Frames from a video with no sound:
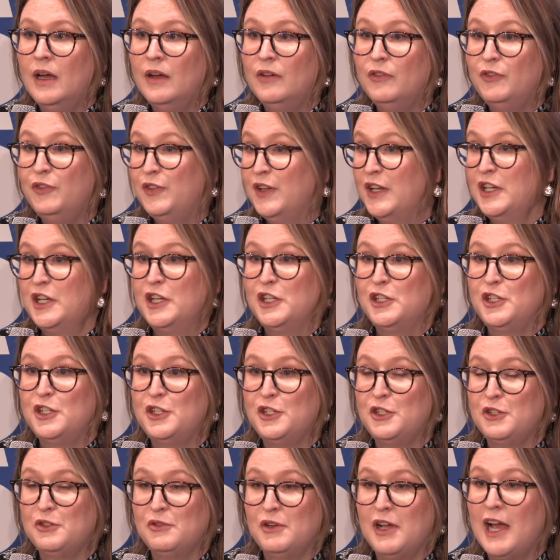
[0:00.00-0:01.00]

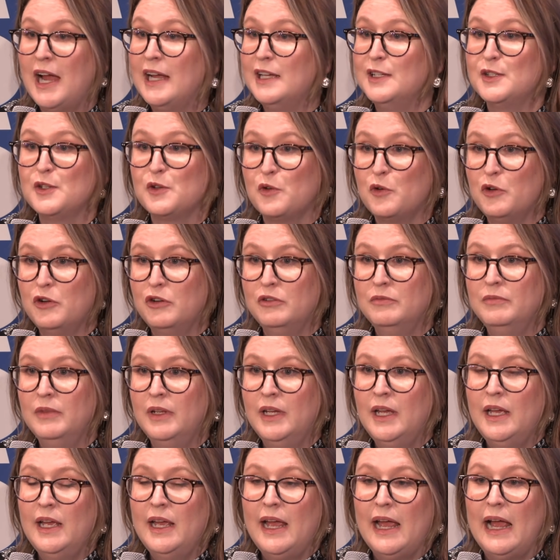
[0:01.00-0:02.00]
finish high school.
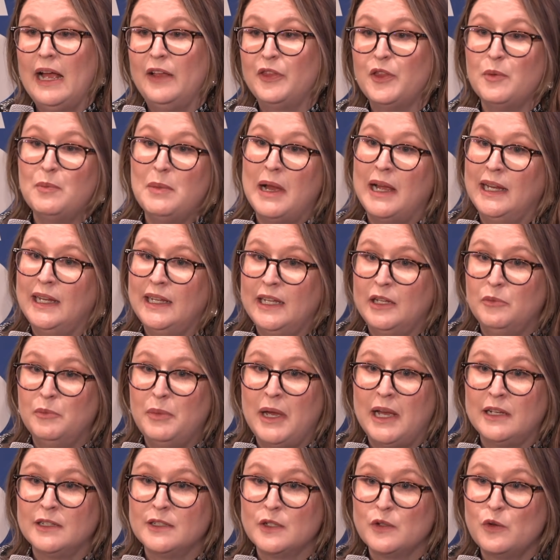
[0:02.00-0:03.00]
At the Maya
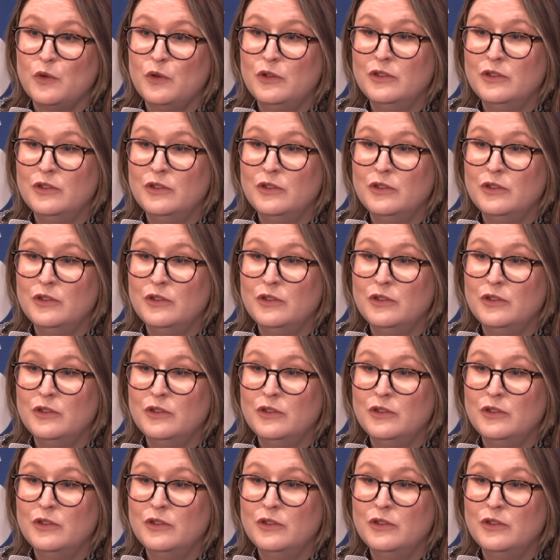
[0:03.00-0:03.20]
Impact School,